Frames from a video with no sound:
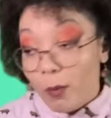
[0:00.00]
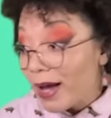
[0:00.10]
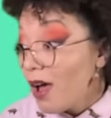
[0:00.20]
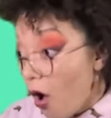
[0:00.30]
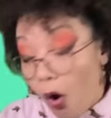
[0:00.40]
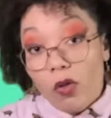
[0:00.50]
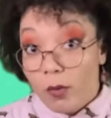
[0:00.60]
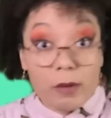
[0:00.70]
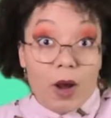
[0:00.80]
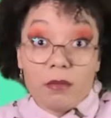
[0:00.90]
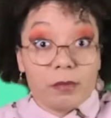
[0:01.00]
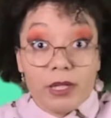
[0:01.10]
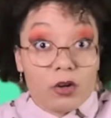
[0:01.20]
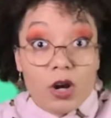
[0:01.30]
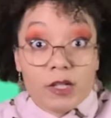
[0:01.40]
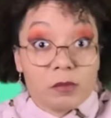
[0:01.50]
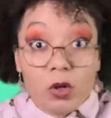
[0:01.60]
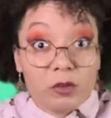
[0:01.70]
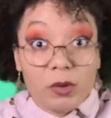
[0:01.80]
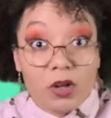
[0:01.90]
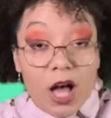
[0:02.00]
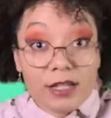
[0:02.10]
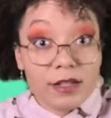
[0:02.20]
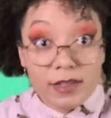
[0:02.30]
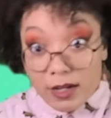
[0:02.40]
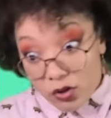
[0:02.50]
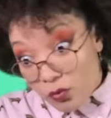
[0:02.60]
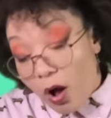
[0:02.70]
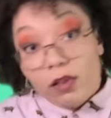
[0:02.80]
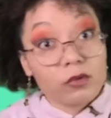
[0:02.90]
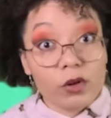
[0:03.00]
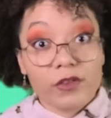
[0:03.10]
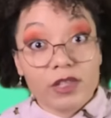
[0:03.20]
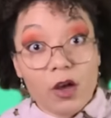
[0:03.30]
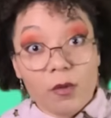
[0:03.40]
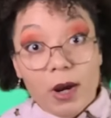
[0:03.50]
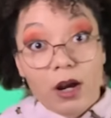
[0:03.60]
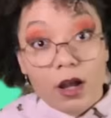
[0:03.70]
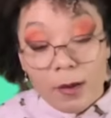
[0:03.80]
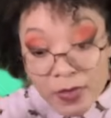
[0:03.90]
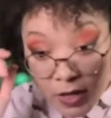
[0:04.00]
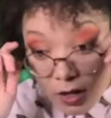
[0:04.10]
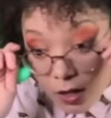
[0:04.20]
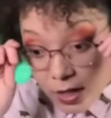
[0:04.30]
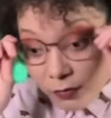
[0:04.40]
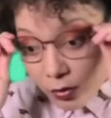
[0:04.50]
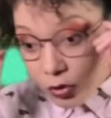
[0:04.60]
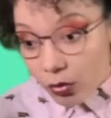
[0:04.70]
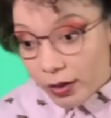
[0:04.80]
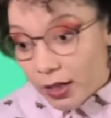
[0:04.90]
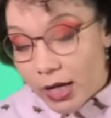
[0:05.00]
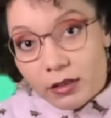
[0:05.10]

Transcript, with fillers: my way all the way probably across multiple continents. I could do all of North and South America uh, if they're totally